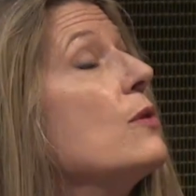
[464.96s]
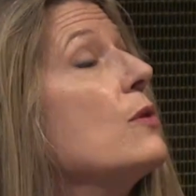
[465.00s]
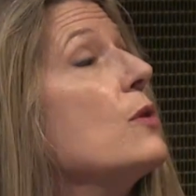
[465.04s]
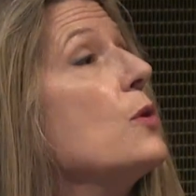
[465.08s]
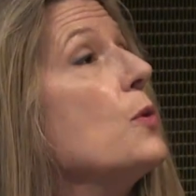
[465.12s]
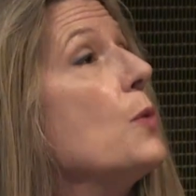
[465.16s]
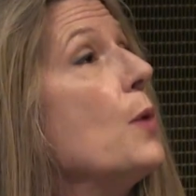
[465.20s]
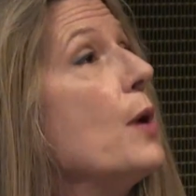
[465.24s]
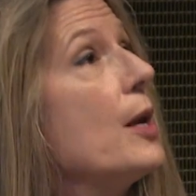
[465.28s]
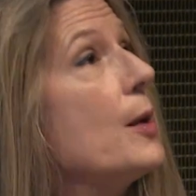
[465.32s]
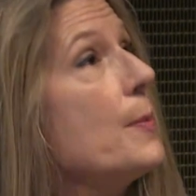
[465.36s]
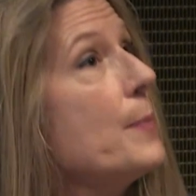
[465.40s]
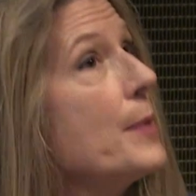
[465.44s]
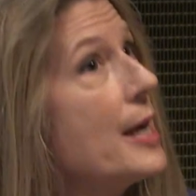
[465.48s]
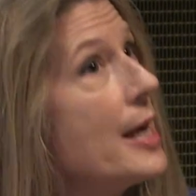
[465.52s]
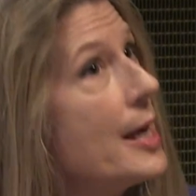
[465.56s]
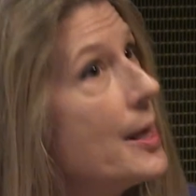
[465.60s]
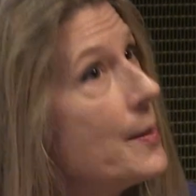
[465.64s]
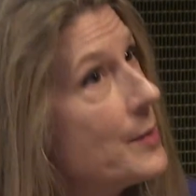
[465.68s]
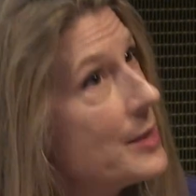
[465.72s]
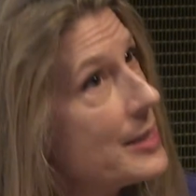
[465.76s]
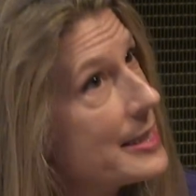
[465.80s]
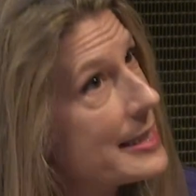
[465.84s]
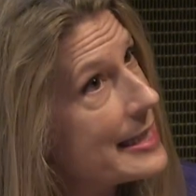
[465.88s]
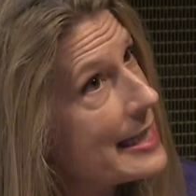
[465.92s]
you ought to be
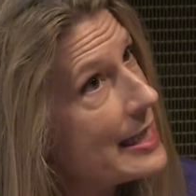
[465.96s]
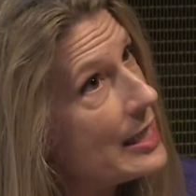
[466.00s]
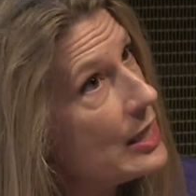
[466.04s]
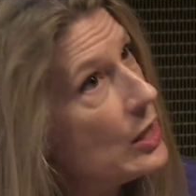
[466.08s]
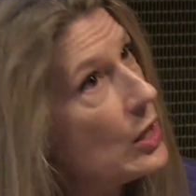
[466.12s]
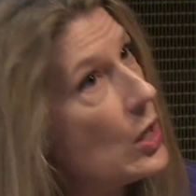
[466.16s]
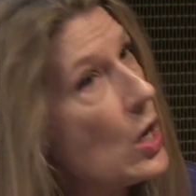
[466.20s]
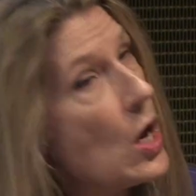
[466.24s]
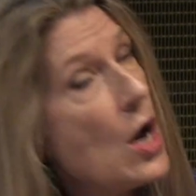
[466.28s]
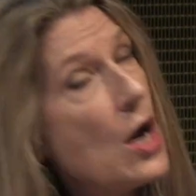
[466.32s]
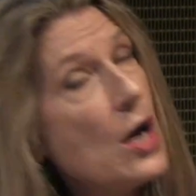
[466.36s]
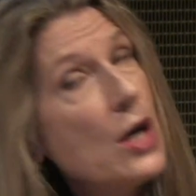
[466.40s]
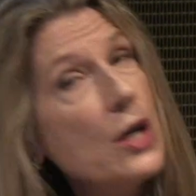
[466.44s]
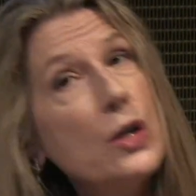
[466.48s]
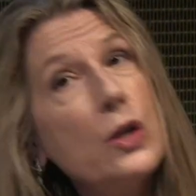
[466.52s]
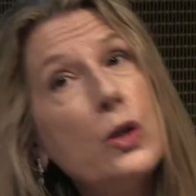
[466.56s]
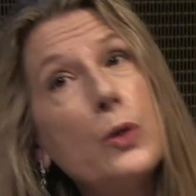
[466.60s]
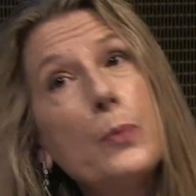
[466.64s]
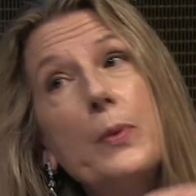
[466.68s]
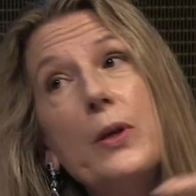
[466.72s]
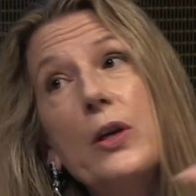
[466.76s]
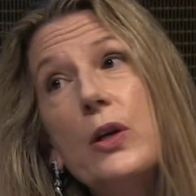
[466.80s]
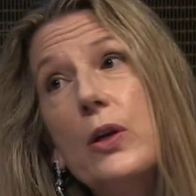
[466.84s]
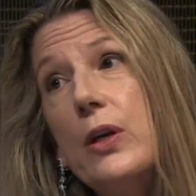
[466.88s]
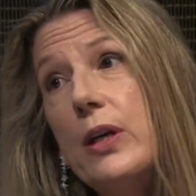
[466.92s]
able to see
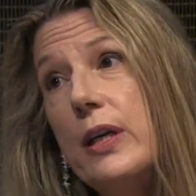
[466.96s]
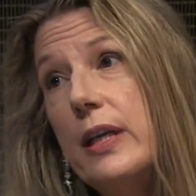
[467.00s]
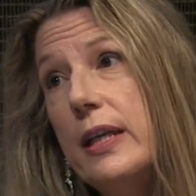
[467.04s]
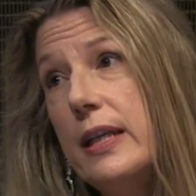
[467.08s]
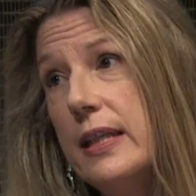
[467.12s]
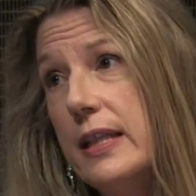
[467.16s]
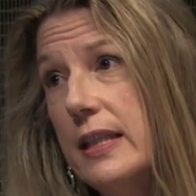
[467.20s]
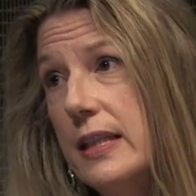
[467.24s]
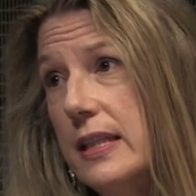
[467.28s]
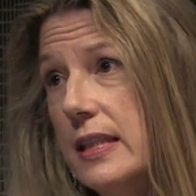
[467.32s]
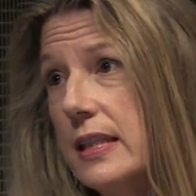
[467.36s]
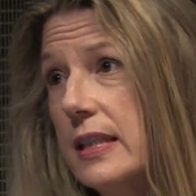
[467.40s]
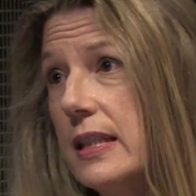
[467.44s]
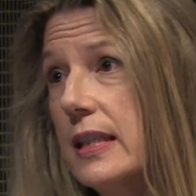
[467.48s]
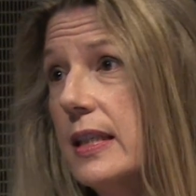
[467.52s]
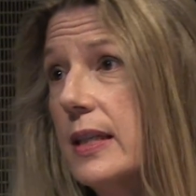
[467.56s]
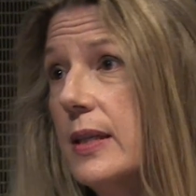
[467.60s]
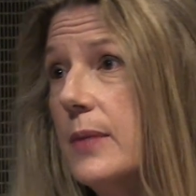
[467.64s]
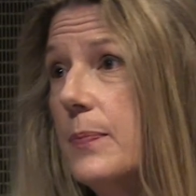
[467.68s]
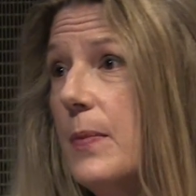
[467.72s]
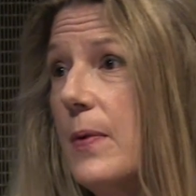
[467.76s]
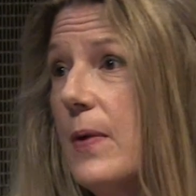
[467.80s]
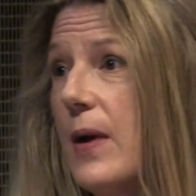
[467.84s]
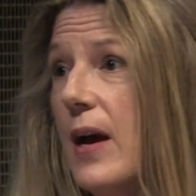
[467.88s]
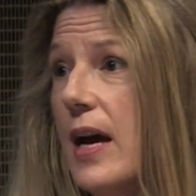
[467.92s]
longer period
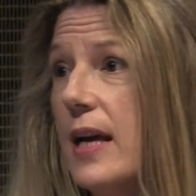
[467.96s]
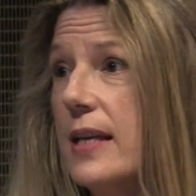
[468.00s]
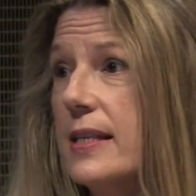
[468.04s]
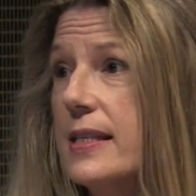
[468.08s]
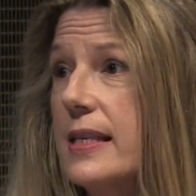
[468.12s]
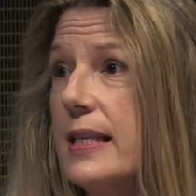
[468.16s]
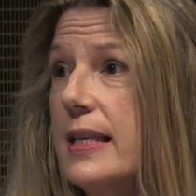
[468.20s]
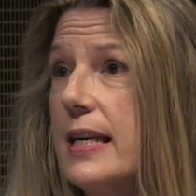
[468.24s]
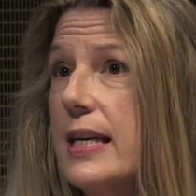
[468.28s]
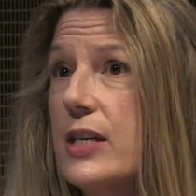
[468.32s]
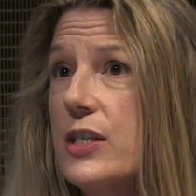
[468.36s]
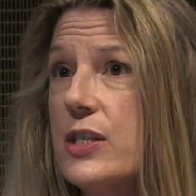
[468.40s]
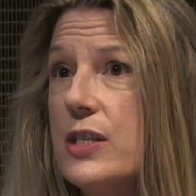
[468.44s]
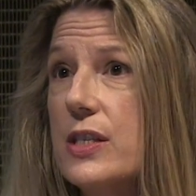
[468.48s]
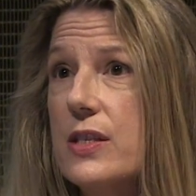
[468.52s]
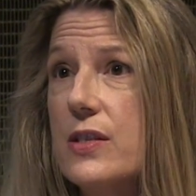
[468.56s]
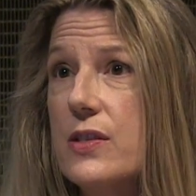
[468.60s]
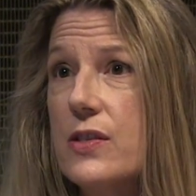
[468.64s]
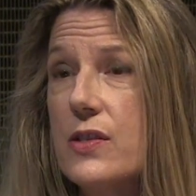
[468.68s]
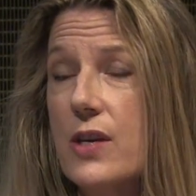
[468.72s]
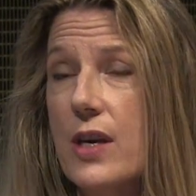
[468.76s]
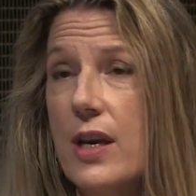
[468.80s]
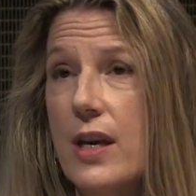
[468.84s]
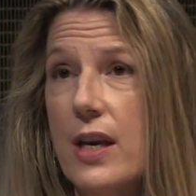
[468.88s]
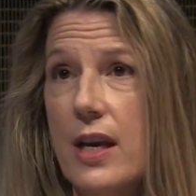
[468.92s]
um,
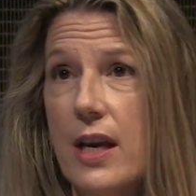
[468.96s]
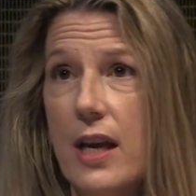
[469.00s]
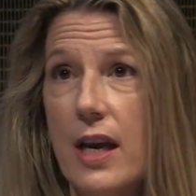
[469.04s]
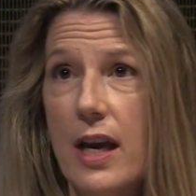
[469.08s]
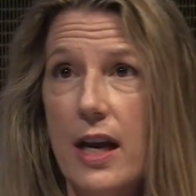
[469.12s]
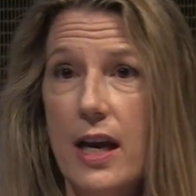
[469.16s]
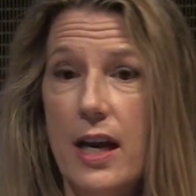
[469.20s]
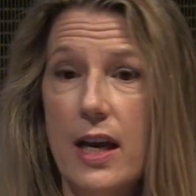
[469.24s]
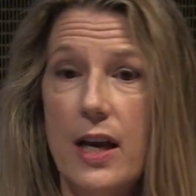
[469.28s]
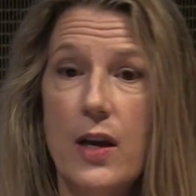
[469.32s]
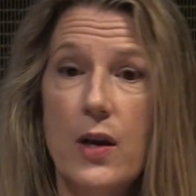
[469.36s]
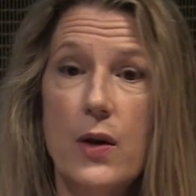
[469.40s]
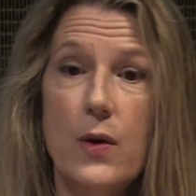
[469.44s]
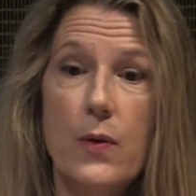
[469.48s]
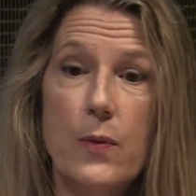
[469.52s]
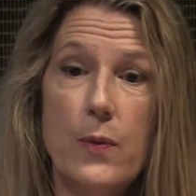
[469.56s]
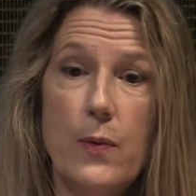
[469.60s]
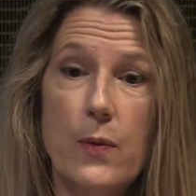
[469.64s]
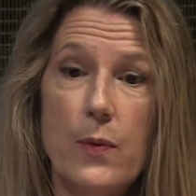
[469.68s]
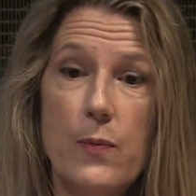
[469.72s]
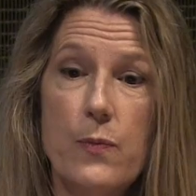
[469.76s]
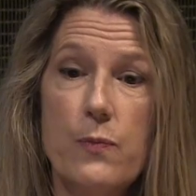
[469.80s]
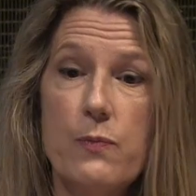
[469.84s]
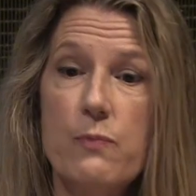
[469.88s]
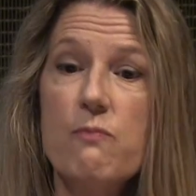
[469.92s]
oscillations uh,
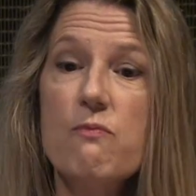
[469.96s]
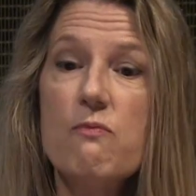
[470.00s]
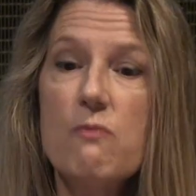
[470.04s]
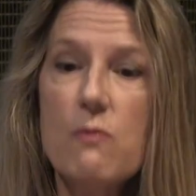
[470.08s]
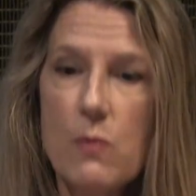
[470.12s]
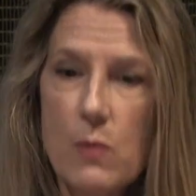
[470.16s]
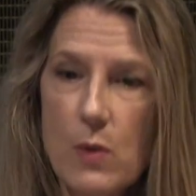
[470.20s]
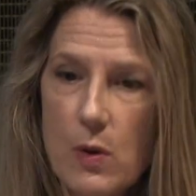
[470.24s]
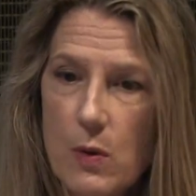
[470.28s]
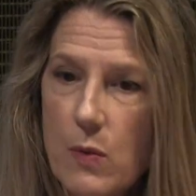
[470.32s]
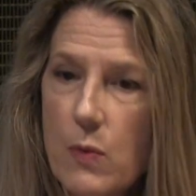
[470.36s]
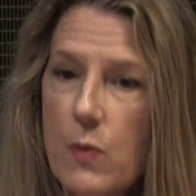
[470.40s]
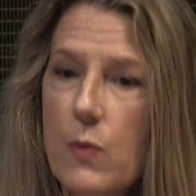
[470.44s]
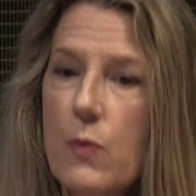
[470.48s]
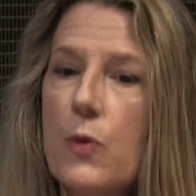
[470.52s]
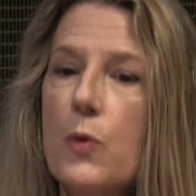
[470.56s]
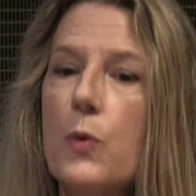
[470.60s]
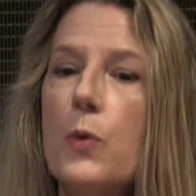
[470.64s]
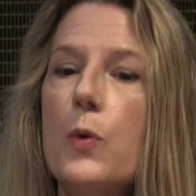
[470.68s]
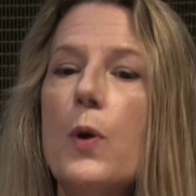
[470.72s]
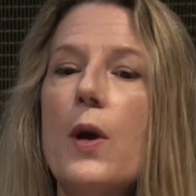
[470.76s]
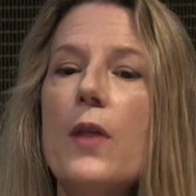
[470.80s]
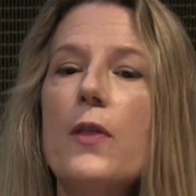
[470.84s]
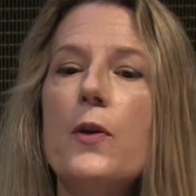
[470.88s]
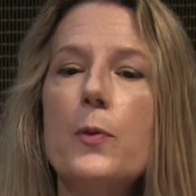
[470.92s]

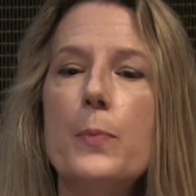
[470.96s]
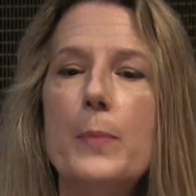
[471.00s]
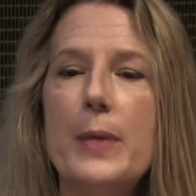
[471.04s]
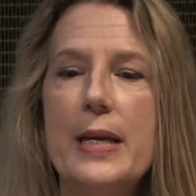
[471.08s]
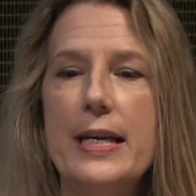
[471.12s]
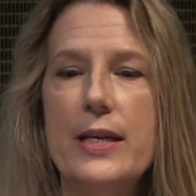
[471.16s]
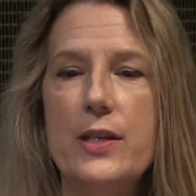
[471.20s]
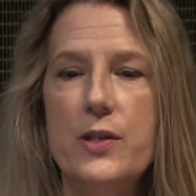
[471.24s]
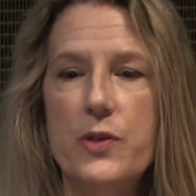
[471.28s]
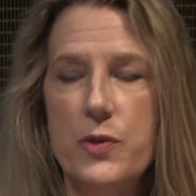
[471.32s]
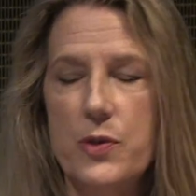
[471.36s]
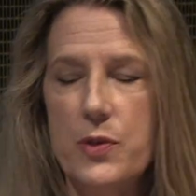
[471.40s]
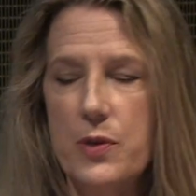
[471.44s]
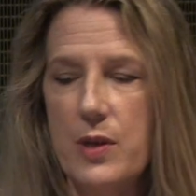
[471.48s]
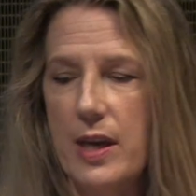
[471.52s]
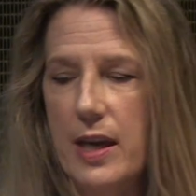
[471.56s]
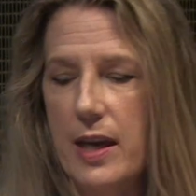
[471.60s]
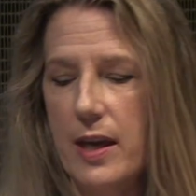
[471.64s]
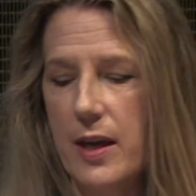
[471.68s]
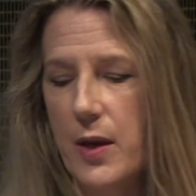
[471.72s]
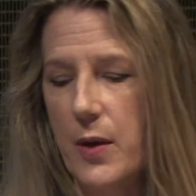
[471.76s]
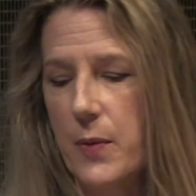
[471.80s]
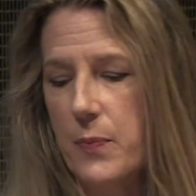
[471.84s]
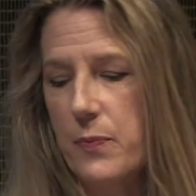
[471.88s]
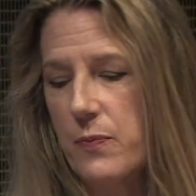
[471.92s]
through other means
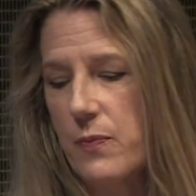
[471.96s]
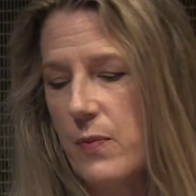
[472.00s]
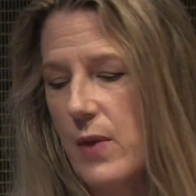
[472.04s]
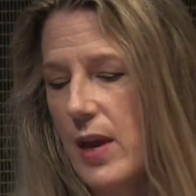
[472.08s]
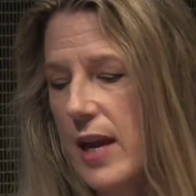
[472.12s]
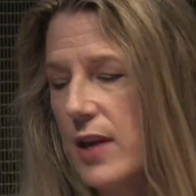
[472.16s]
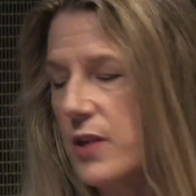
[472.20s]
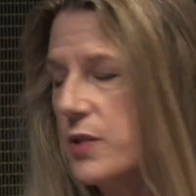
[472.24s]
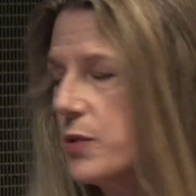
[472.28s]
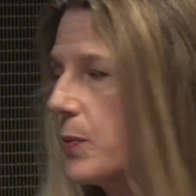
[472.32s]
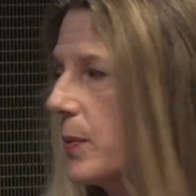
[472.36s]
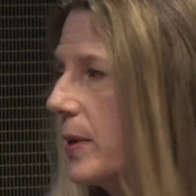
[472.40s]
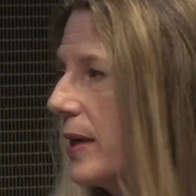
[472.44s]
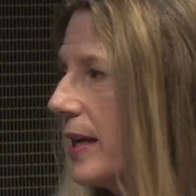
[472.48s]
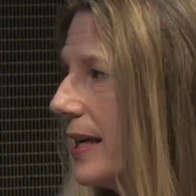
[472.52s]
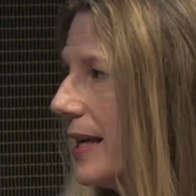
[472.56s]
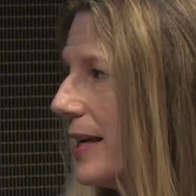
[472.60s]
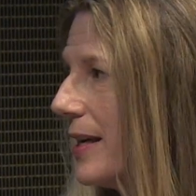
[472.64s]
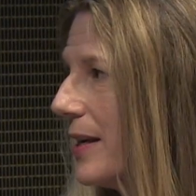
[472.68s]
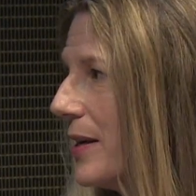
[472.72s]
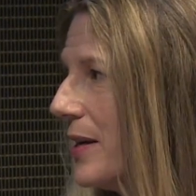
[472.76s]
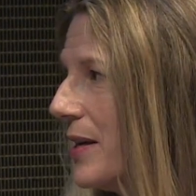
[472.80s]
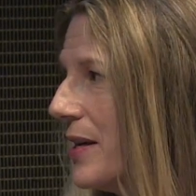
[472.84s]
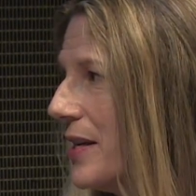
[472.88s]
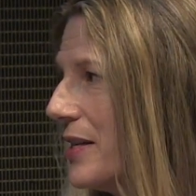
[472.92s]
um, as
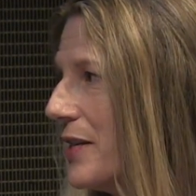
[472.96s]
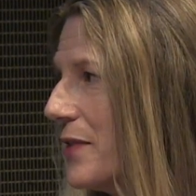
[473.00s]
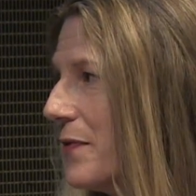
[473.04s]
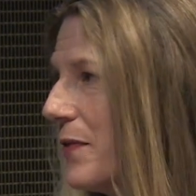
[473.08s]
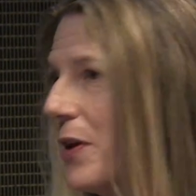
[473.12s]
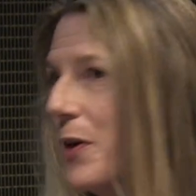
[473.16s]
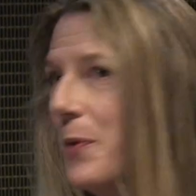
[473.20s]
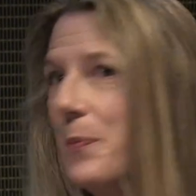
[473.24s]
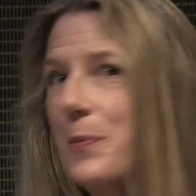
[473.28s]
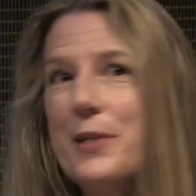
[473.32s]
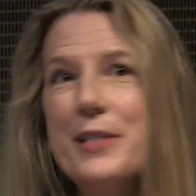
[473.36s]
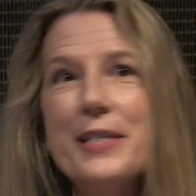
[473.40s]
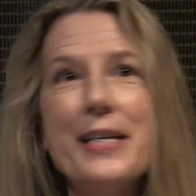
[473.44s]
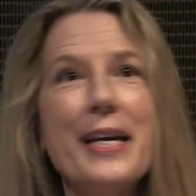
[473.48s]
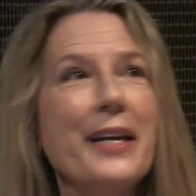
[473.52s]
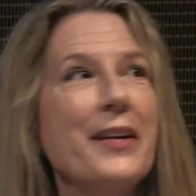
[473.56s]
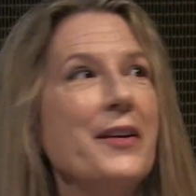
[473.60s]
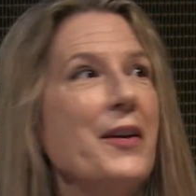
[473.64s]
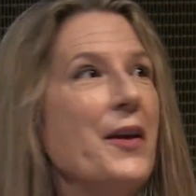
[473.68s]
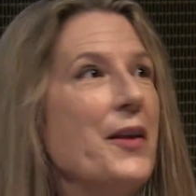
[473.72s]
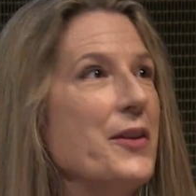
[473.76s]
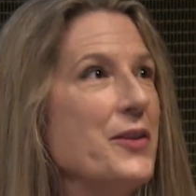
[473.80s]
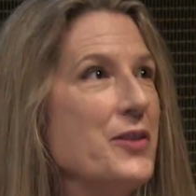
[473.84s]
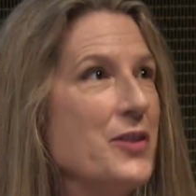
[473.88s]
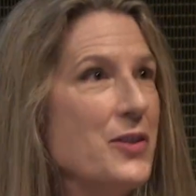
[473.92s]
we develop the
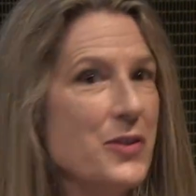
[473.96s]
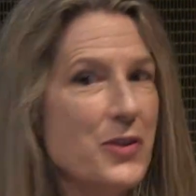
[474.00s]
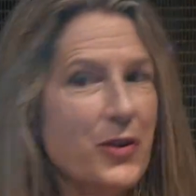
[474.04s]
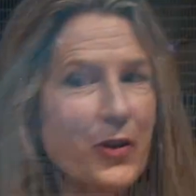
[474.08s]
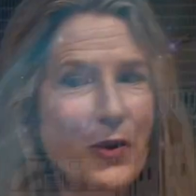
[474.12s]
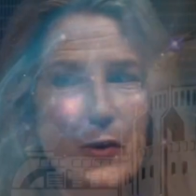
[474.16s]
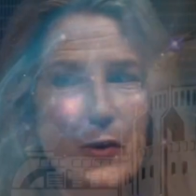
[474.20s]
technologies to